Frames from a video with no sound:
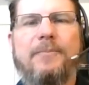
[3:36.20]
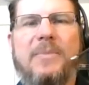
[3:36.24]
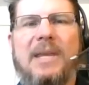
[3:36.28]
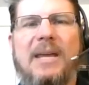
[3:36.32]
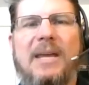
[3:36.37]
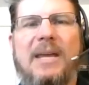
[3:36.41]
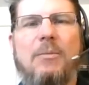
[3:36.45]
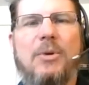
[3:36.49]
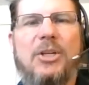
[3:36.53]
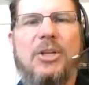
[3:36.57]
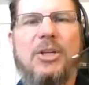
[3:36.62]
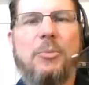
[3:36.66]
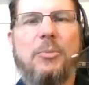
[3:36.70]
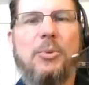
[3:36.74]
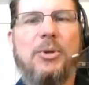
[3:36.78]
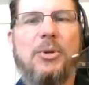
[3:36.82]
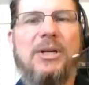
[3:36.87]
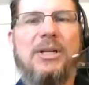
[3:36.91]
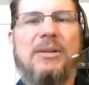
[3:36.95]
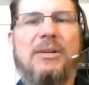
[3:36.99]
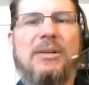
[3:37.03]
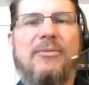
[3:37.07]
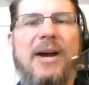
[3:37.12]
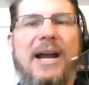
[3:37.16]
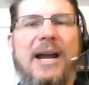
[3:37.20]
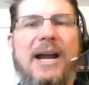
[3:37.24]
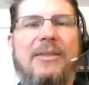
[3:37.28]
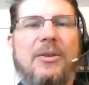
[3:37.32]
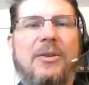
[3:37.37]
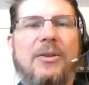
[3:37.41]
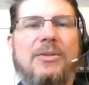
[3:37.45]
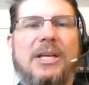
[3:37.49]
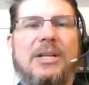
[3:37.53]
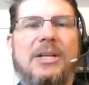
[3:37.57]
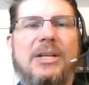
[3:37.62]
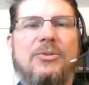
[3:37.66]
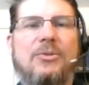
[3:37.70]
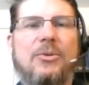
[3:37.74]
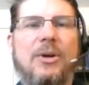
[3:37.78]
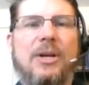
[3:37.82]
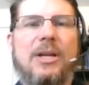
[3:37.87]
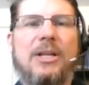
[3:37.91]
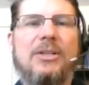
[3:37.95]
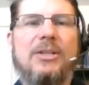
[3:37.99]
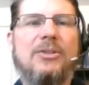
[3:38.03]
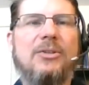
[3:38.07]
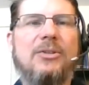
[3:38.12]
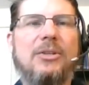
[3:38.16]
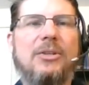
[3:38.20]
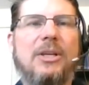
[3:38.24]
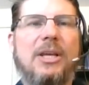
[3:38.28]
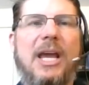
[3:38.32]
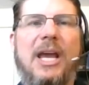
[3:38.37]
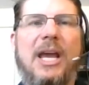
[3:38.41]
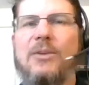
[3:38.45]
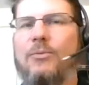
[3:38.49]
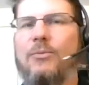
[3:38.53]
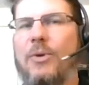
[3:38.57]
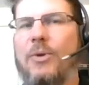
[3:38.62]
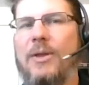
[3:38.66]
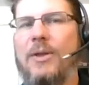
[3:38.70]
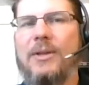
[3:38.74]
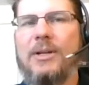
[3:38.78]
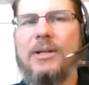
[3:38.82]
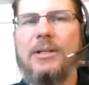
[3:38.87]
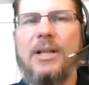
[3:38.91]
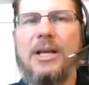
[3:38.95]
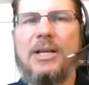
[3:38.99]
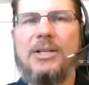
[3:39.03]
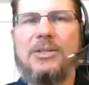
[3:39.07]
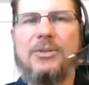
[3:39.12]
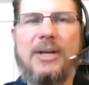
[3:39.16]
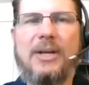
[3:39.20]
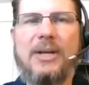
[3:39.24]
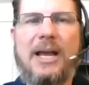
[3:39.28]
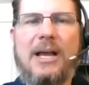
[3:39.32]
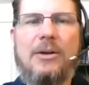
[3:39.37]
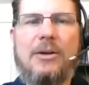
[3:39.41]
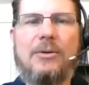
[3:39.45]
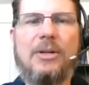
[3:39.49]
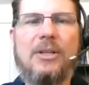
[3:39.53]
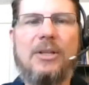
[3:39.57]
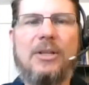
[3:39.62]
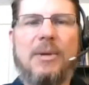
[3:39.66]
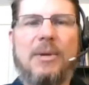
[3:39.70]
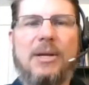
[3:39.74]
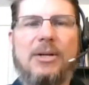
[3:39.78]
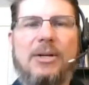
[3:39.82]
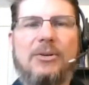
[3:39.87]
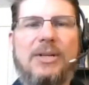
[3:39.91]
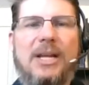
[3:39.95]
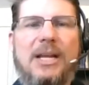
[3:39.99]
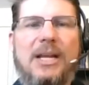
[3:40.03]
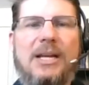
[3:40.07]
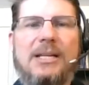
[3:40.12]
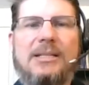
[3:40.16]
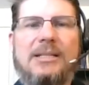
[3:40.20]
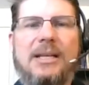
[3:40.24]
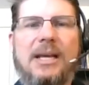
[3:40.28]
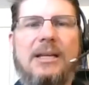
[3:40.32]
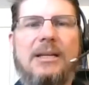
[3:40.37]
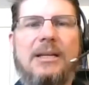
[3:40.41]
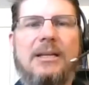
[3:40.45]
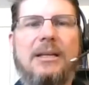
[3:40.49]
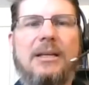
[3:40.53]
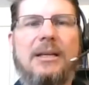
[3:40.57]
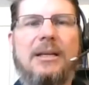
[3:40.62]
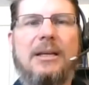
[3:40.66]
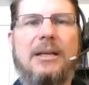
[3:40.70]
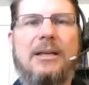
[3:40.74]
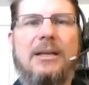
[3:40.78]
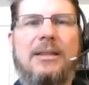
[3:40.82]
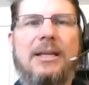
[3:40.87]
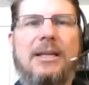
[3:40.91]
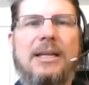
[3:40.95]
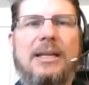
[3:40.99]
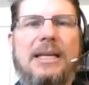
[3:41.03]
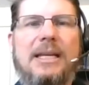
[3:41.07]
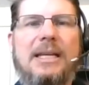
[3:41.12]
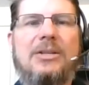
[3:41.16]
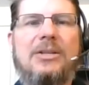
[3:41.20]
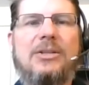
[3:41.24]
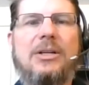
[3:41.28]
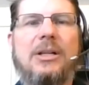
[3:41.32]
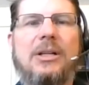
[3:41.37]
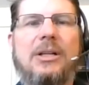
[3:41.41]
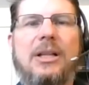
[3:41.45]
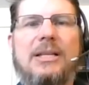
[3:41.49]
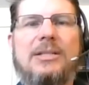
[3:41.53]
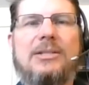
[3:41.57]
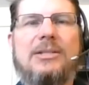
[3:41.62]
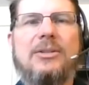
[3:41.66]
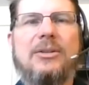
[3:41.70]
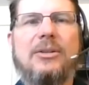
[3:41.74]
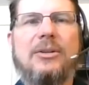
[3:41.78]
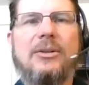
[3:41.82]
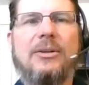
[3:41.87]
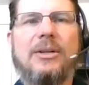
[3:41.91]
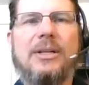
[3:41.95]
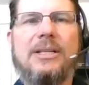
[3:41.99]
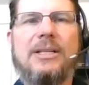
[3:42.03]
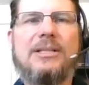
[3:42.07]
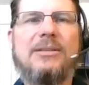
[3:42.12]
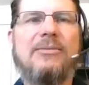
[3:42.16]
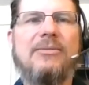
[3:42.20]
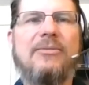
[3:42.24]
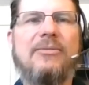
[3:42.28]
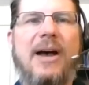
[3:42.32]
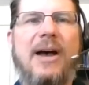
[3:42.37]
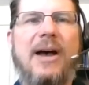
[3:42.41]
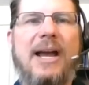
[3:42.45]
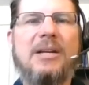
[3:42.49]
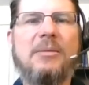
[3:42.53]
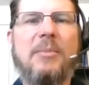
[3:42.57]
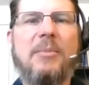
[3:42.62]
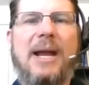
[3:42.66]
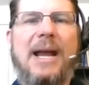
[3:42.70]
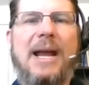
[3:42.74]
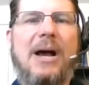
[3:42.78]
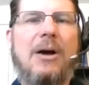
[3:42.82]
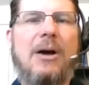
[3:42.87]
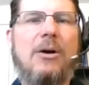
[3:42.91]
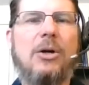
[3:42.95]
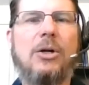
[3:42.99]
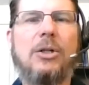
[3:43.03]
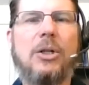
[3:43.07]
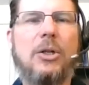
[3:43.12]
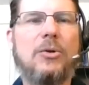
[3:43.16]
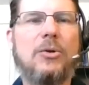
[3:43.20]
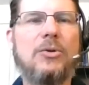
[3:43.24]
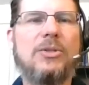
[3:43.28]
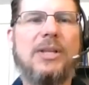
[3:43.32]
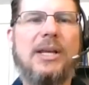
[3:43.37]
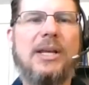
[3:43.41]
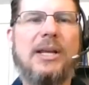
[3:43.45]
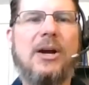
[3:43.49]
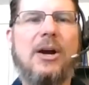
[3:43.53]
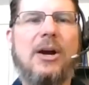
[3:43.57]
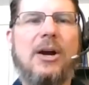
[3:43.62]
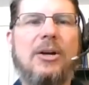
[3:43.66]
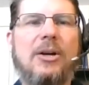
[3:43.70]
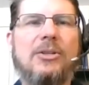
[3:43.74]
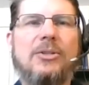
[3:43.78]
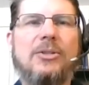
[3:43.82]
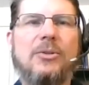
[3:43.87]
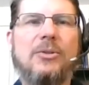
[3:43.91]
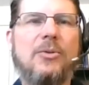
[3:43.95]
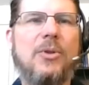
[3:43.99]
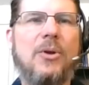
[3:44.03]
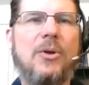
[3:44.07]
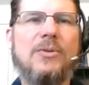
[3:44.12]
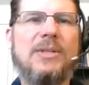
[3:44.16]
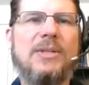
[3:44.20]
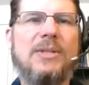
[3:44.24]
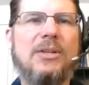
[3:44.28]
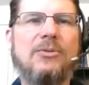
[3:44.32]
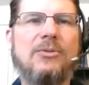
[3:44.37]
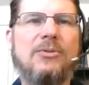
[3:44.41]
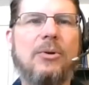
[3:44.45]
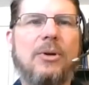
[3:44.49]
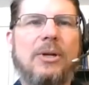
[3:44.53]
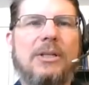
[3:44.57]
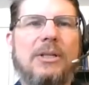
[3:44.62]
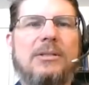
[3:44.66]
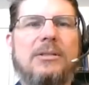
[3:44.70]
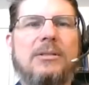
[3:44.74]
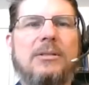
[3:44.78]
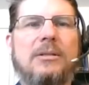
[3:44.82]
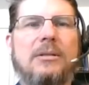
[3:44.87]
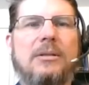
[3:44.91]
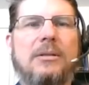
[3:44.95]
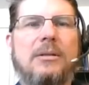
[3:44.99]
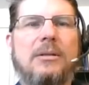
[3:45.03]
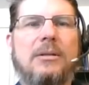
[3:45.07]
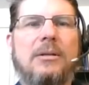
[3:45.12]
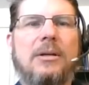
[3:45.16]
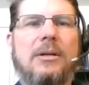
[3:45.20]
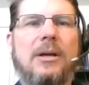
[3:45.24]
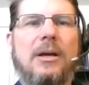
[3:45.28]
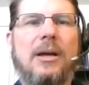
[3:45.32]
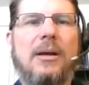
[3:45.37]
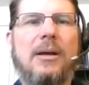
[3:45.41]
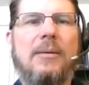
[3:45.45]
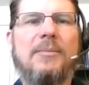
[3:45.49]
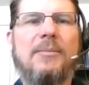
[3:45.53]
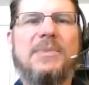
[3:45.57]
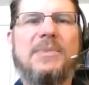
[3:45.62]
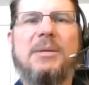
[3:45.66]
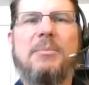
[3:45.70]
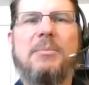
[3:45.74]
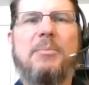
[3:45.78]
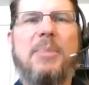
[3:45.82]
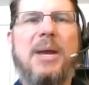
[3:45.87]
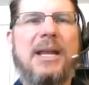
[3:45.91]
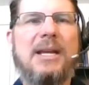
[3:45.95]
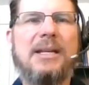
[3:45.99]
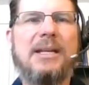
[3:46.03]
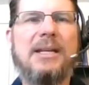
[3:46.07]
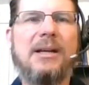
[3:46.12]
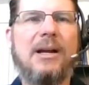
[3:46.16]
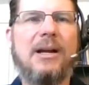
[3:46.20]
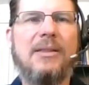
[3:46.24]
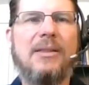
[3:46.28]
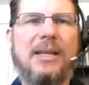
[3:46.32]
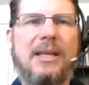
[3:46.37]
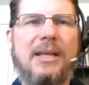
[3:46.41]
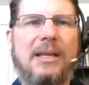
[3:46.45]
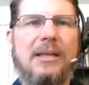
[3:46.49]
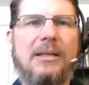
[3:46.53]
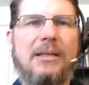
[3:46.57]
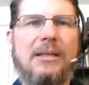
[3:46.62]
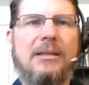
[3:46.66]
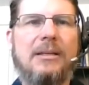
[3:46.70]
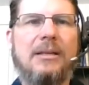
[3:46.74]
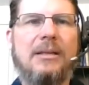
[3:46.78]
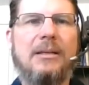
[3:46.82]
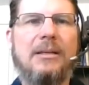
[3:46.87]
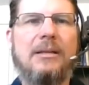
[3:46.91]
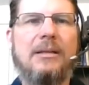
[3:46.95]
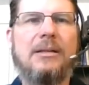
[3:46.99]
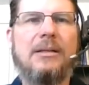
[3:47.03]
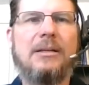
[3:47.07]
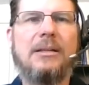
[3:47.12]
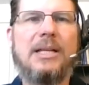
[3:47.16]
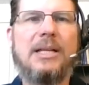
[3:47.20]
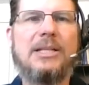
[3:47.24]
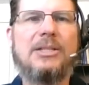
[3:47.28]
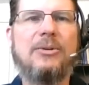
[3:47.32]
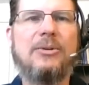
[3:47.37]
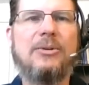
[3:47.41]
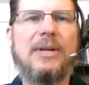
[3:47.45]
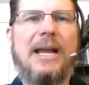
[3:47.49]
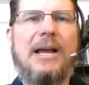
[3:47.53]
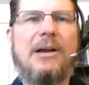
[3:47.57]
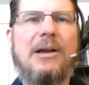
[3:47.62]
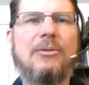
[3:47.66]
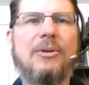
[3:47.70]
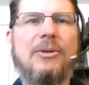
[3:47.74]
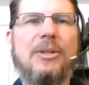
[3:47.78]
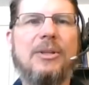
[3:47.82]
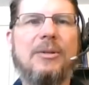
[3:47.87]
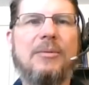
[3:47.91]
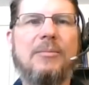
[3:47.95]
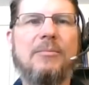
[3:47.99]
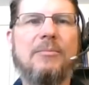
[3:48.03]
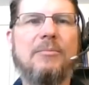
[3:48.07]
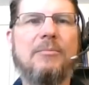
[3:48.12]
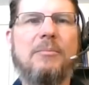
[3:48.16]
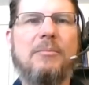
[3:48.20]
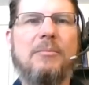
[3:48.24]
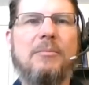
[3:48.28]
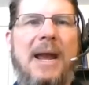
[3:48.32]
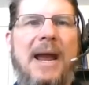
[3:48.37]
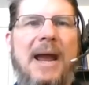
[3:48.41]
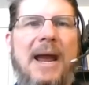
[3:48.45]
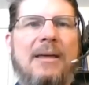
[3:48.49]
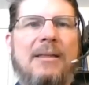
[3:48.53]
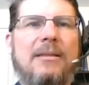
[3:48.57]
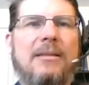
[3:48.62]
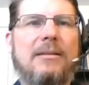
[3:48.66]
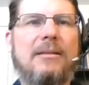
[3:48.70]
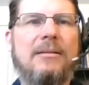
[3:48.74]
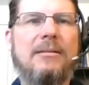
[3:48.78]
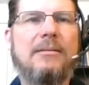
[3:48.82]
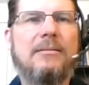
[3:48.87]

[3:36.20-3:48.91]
And when you predefine those centroids and run the clustering algorithm on your data set, then each cluster is defined by how close they are to those centroids, depending on the clustering algorithm math.